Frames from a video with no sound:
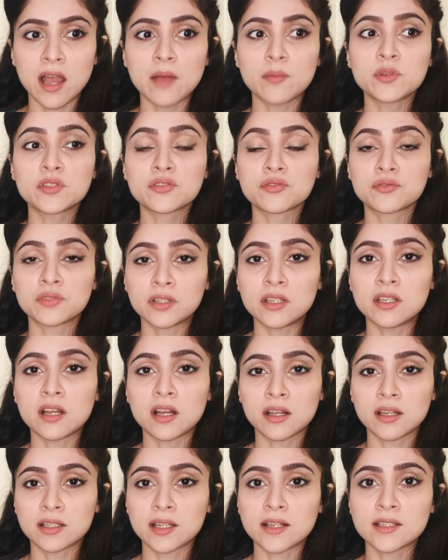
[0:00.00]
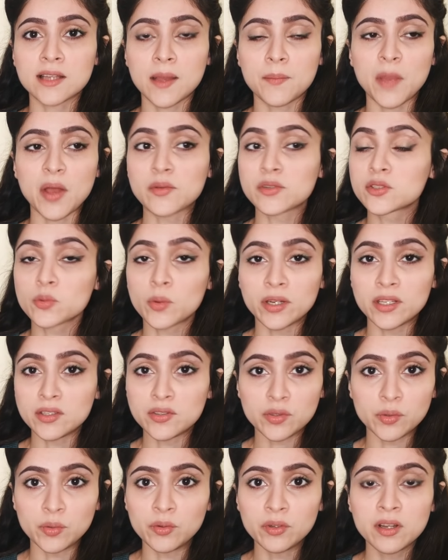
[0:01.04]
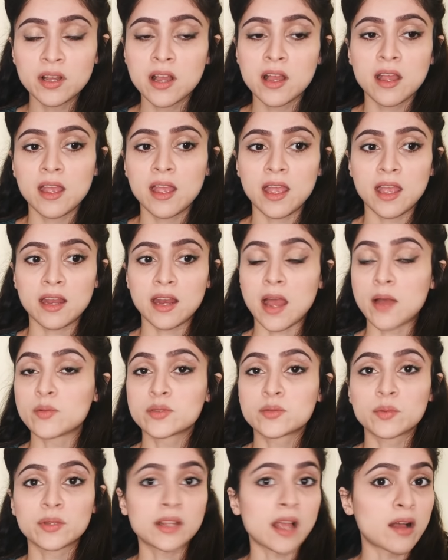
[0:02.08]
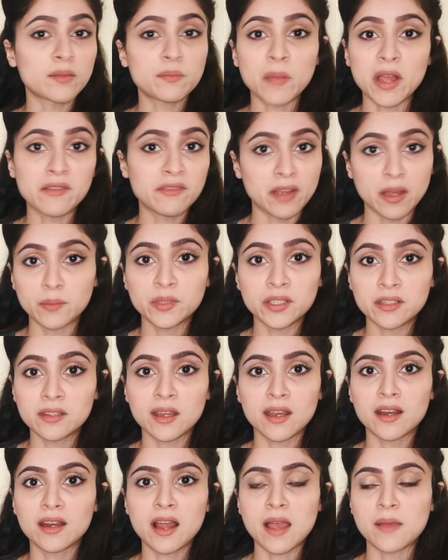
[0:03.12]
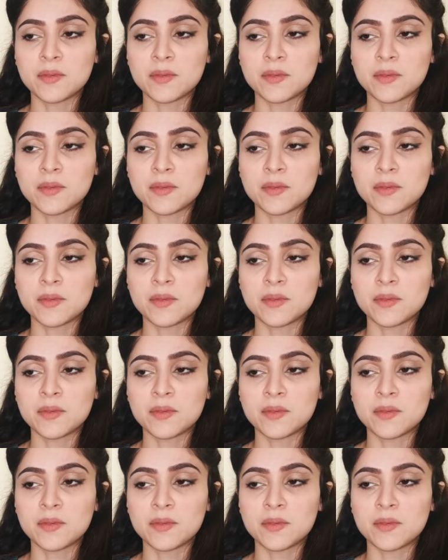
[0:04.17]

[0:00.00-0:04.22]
I was really young at that time. I was 22 and I was without my family there.